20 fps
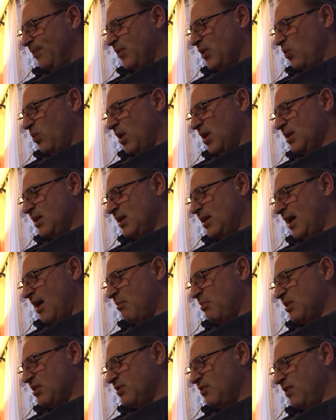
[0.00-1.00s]
One
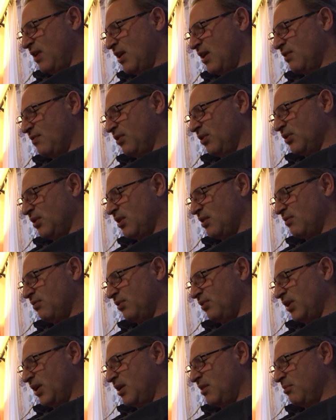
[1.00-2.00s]
camp is faithful to the
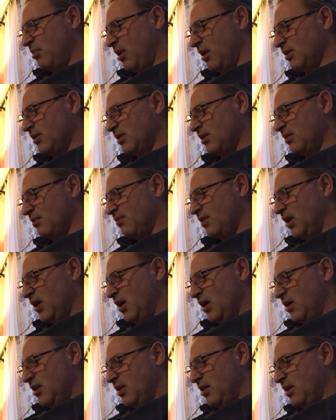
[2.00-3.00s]
fleeing pontiff,
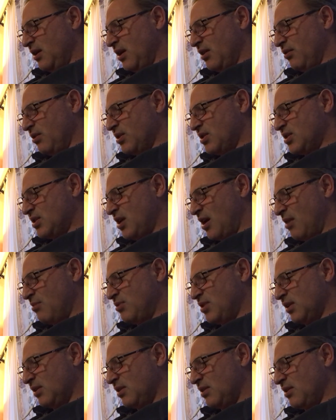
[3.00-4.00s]
the other is
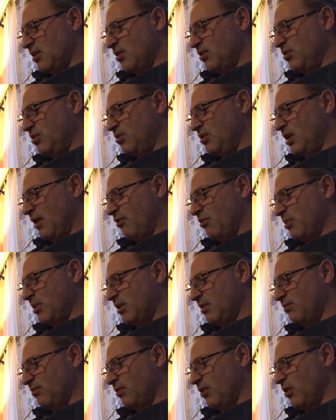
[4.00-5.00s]
subject to the new government
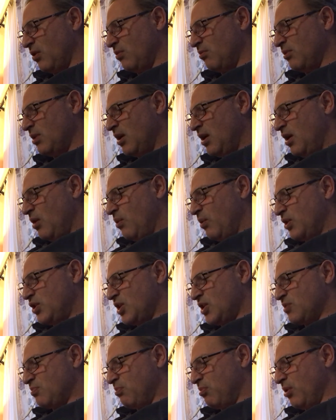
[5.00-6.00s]
of Rome, which
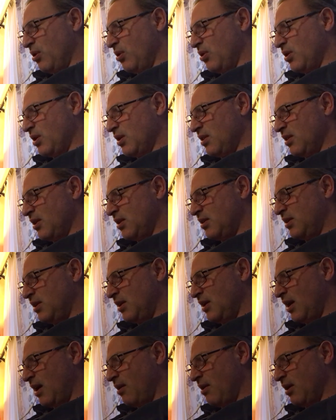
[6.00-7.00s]
has broken the
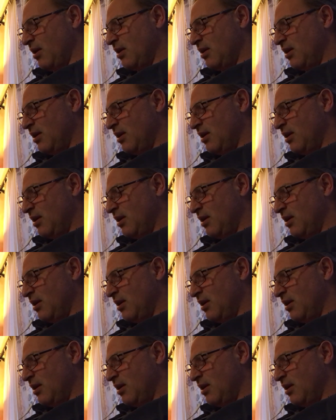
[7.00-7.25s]
tiara.